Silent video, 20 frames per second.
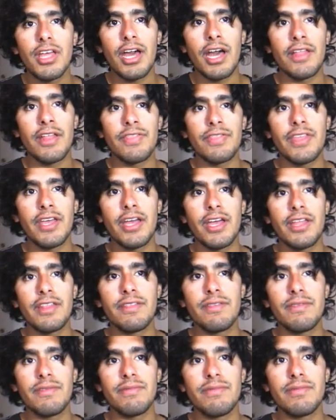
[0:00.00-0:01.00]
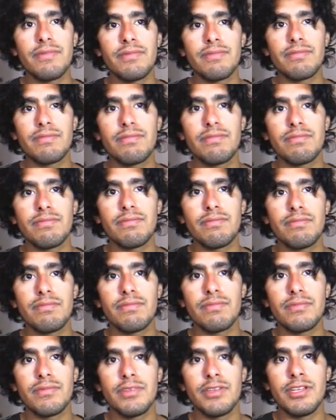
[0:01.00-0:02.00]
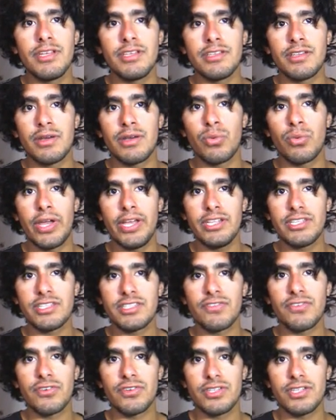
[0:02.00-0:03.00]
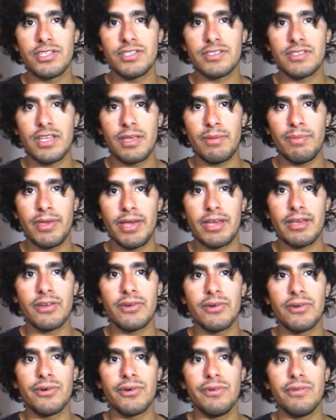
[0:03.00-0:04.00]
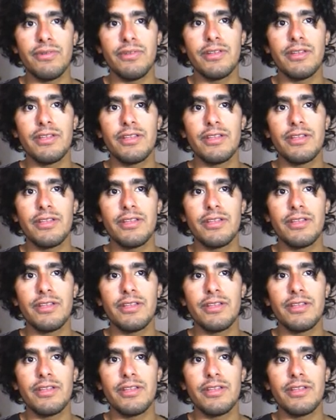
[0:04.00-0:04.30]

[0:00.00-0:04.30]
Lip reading: and then it awaits for this API call